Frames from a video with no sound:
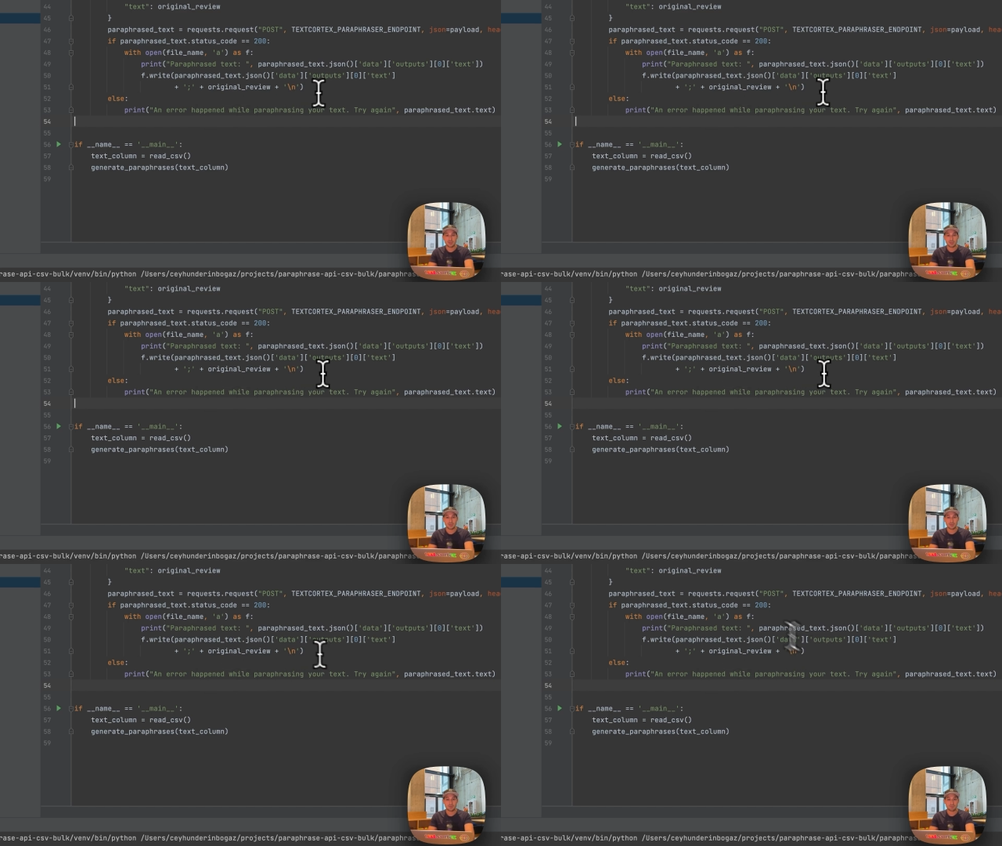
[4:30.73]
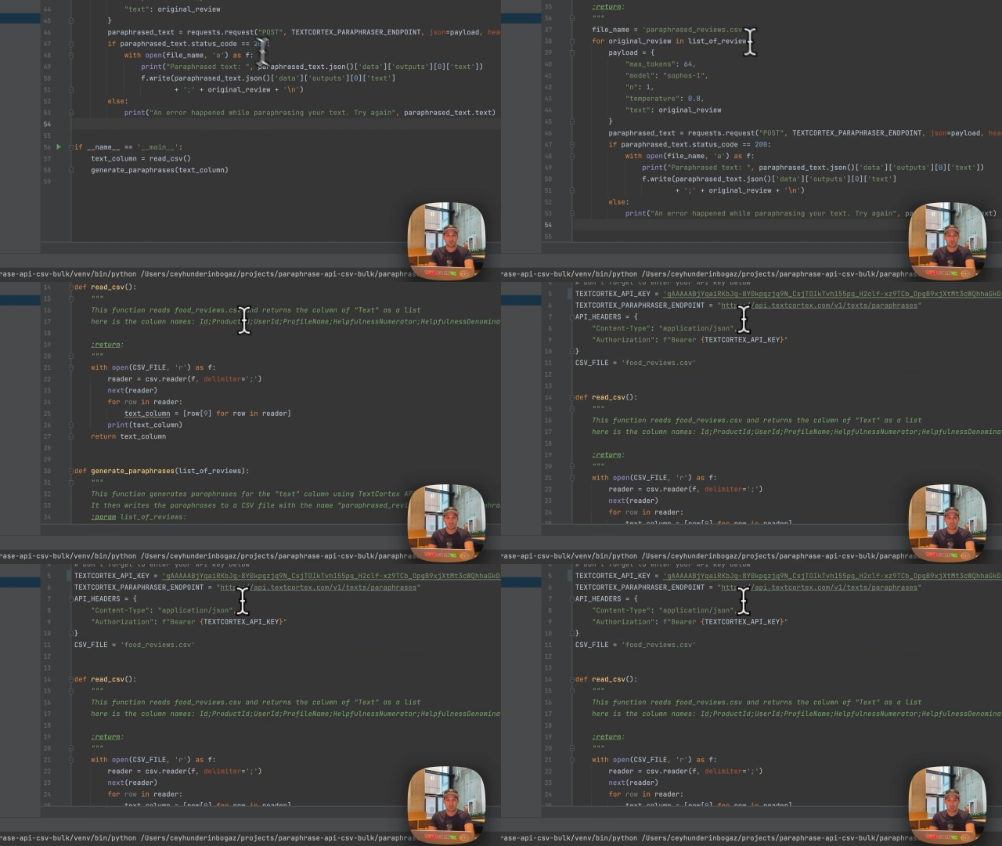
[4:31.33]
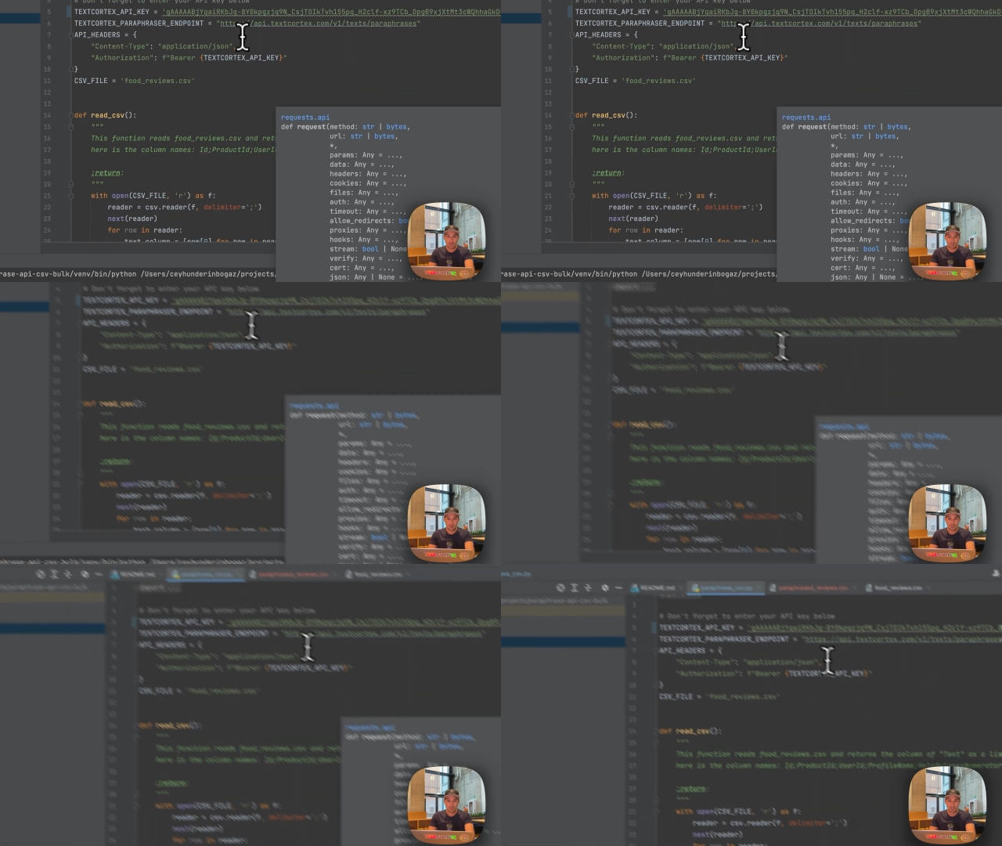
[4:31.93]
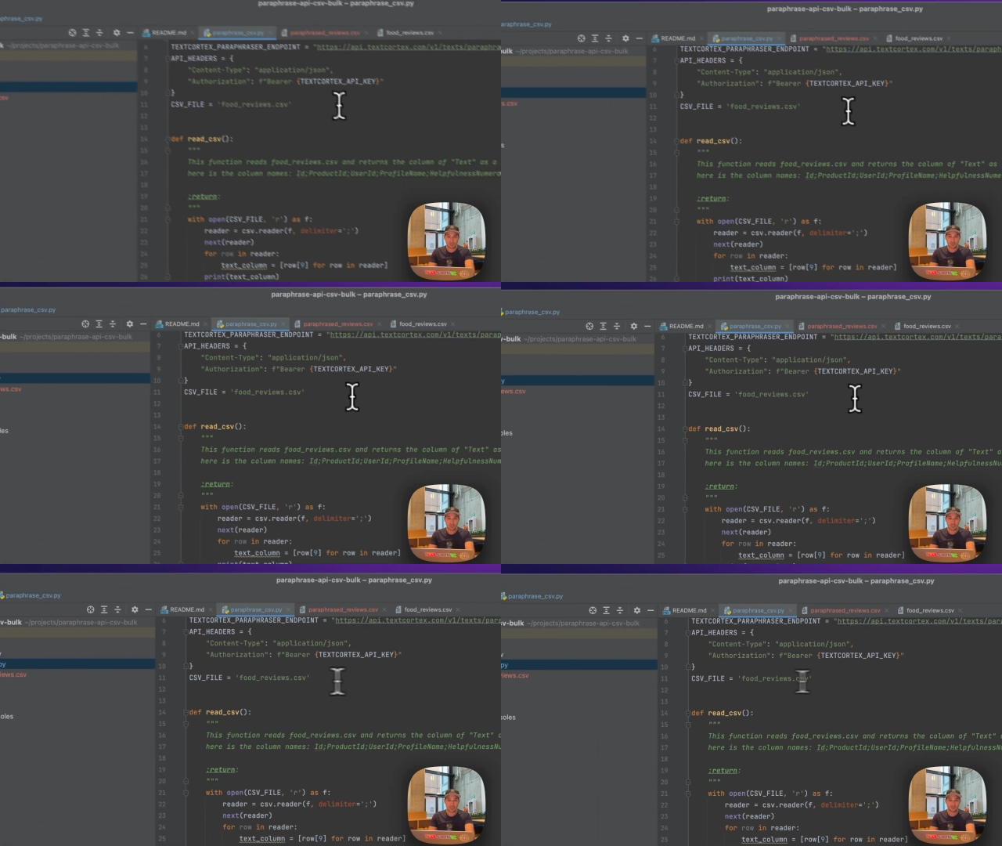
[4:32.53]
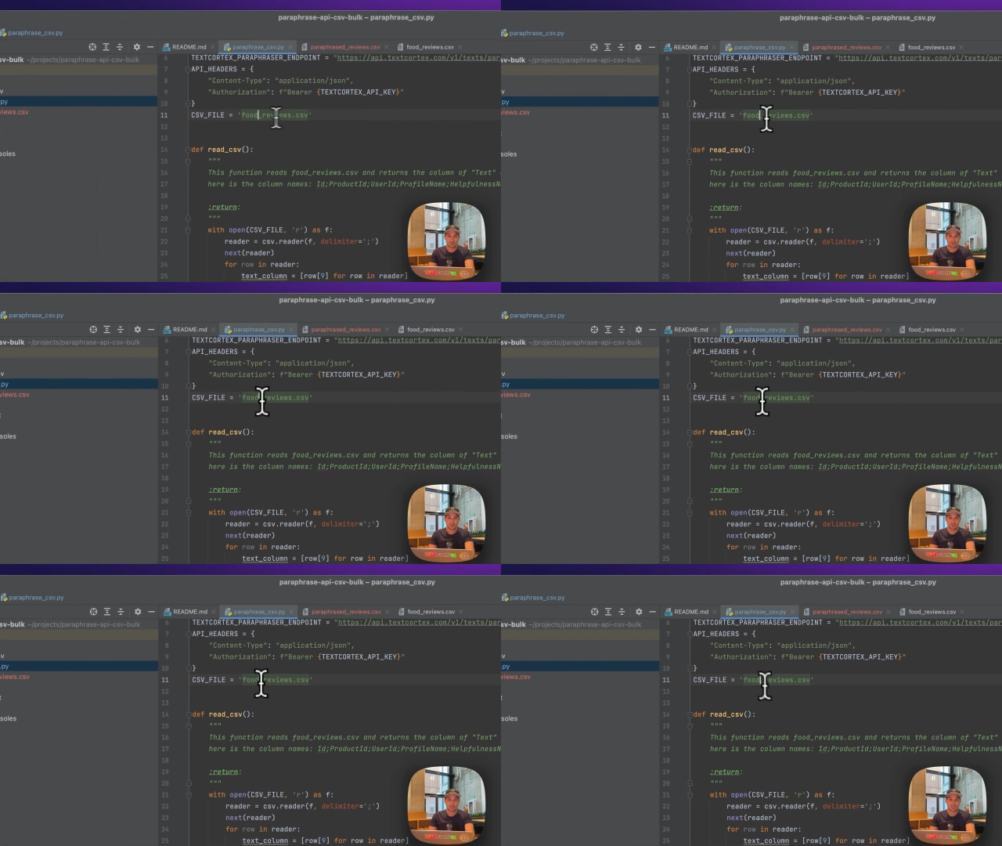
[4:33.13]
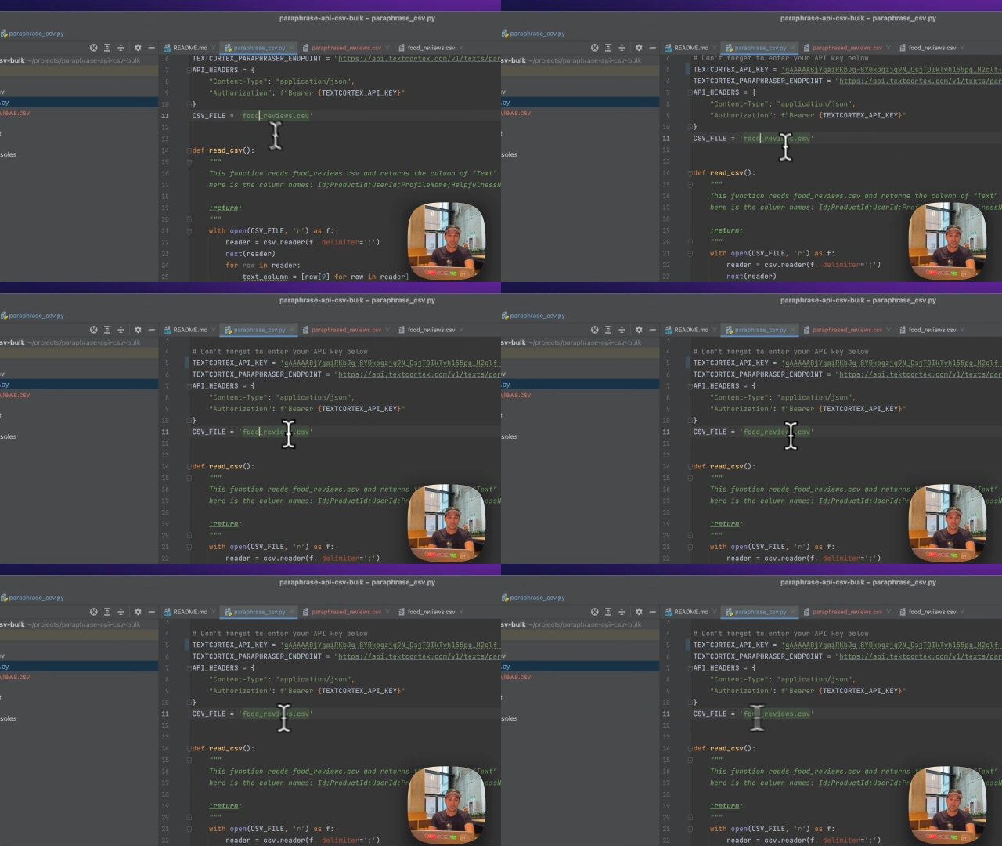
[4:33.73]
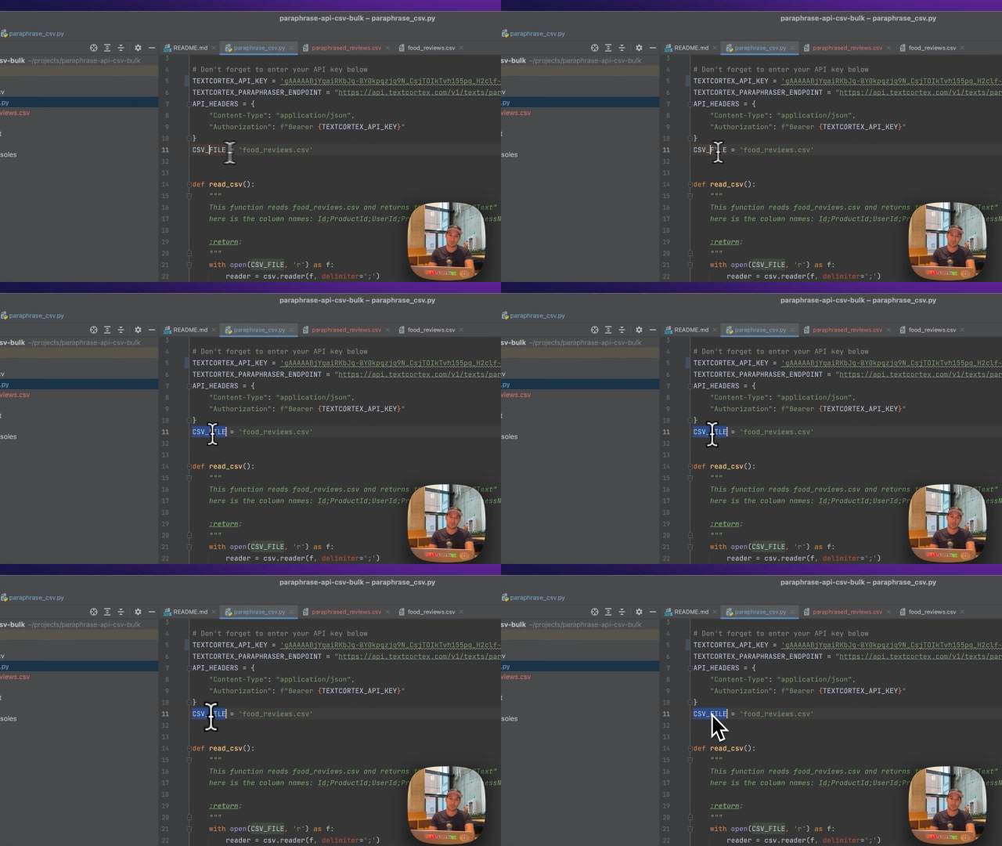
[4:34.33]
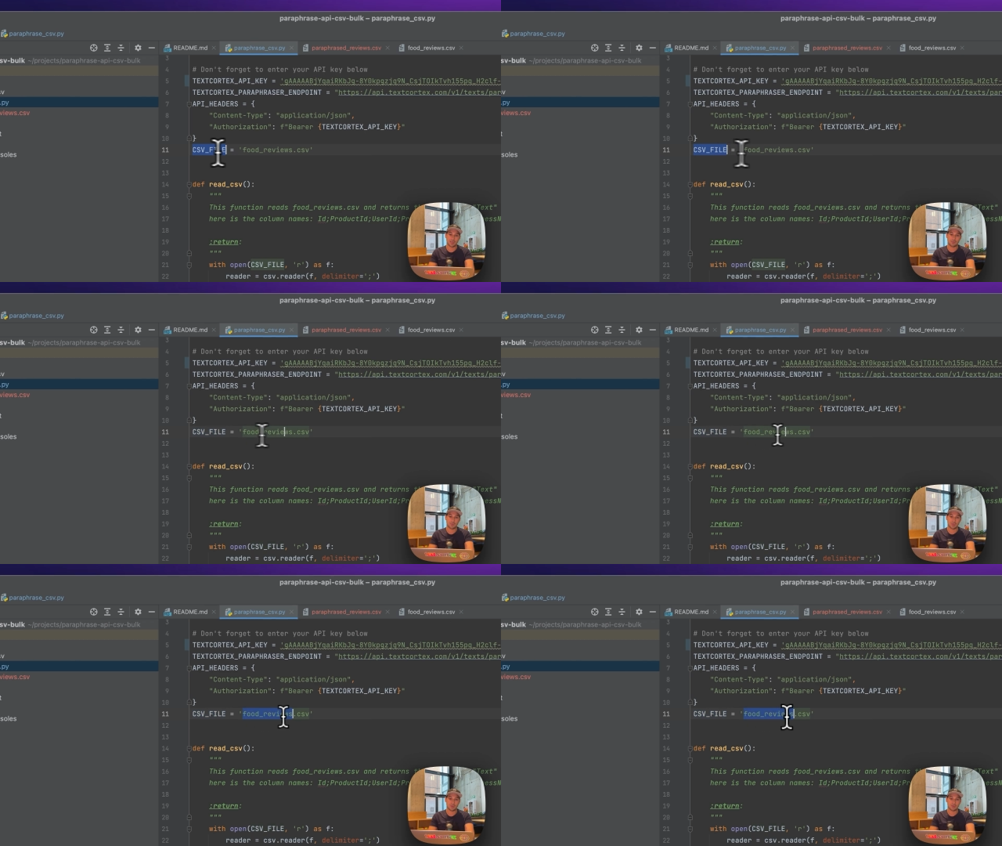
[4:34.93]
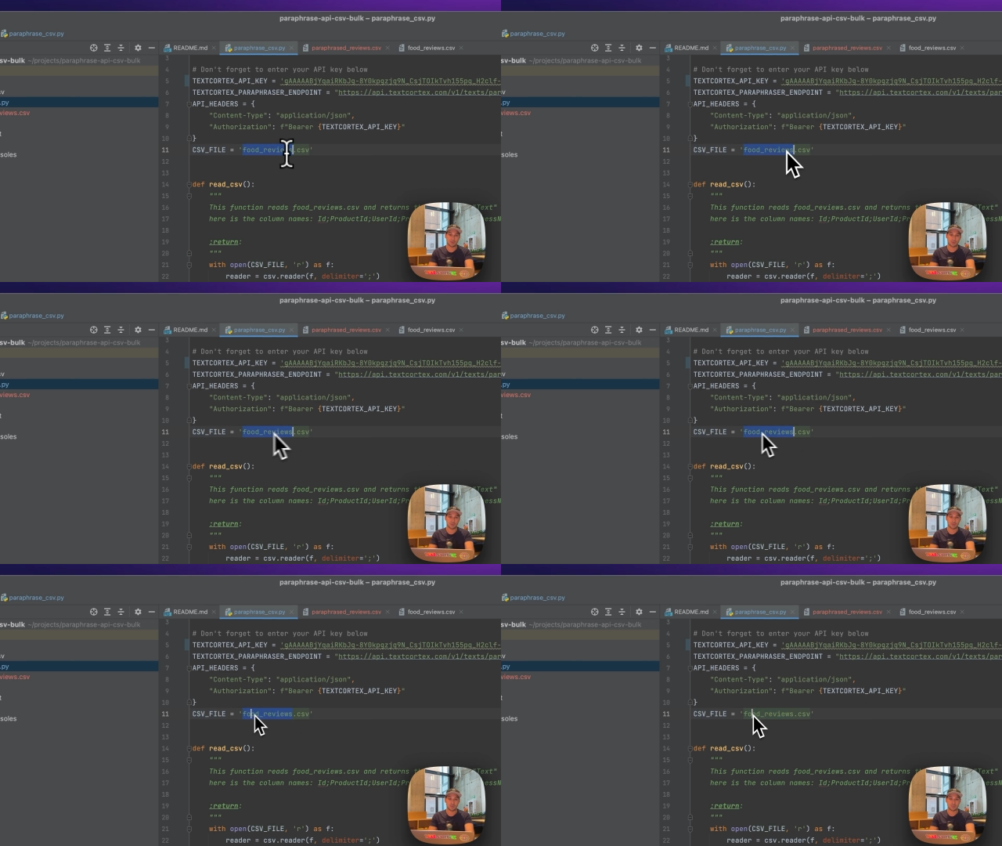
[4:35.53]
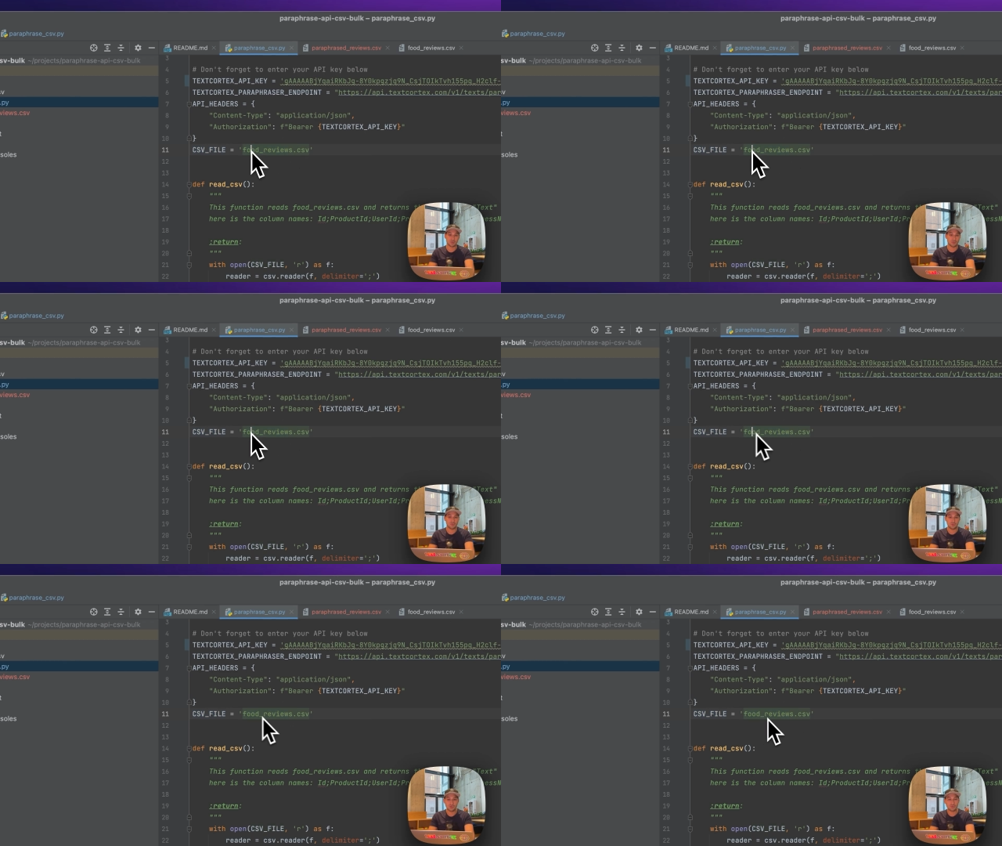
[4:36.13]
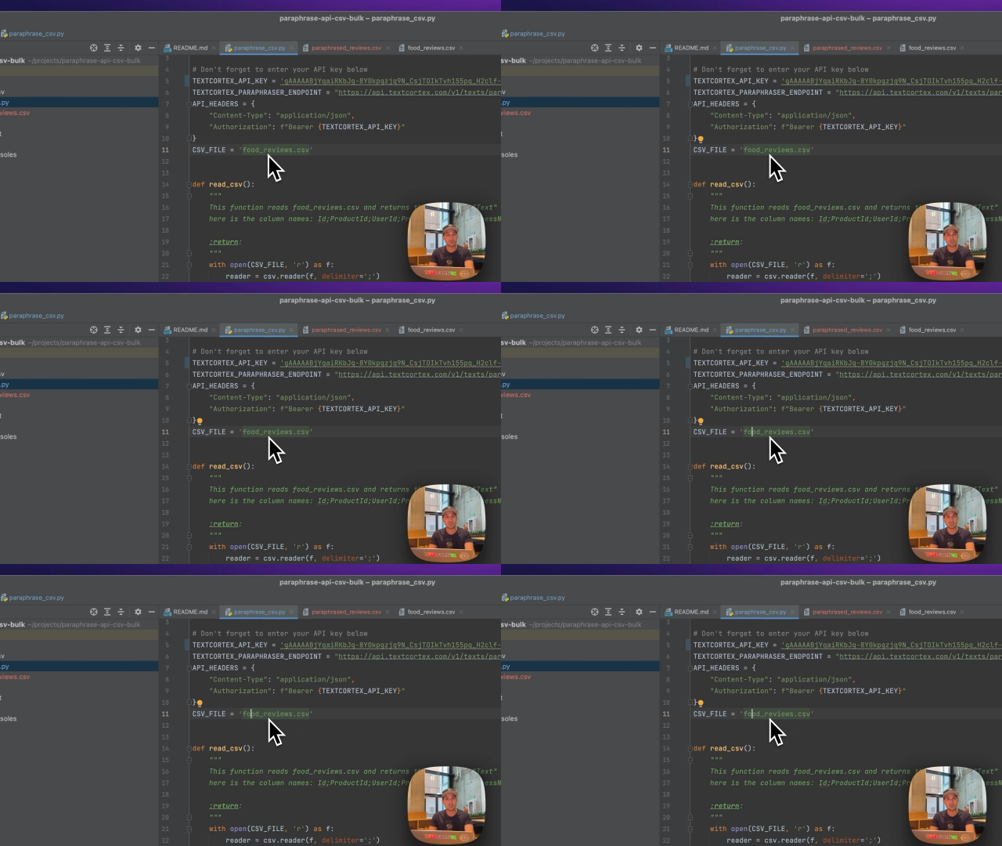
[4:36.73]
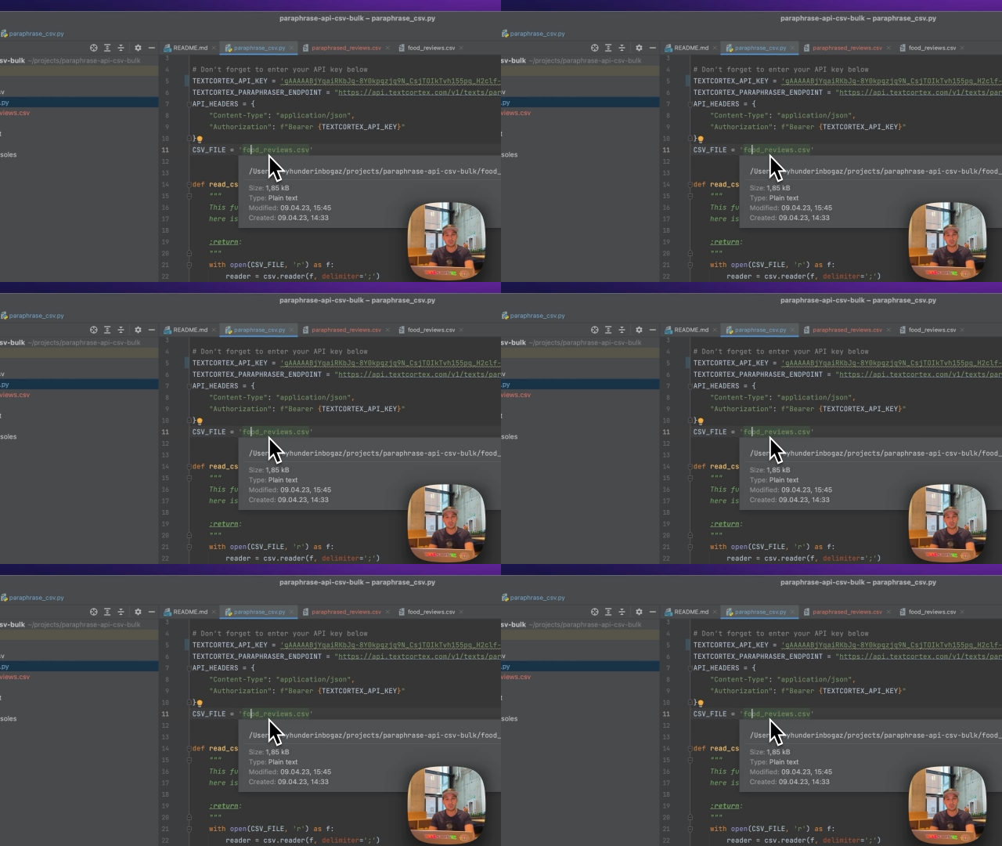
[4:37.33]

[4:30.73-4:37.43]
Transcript: [unreadable: no face in view]